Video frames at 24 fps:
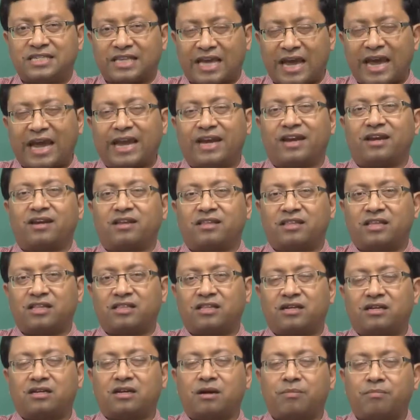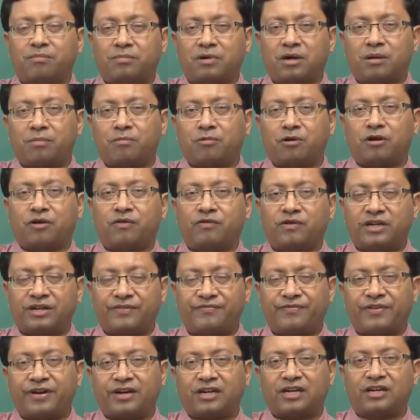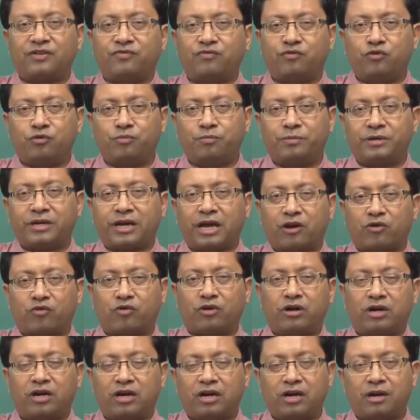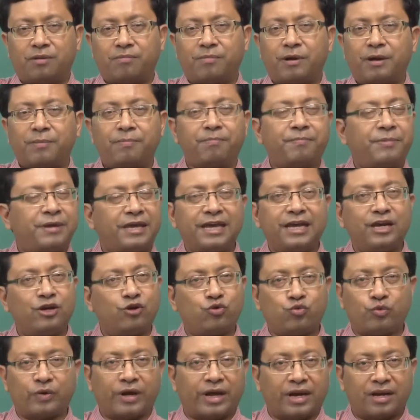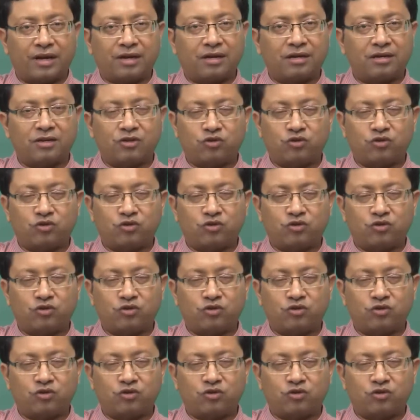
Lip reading: n, then the number of defective would be calculated by p into n.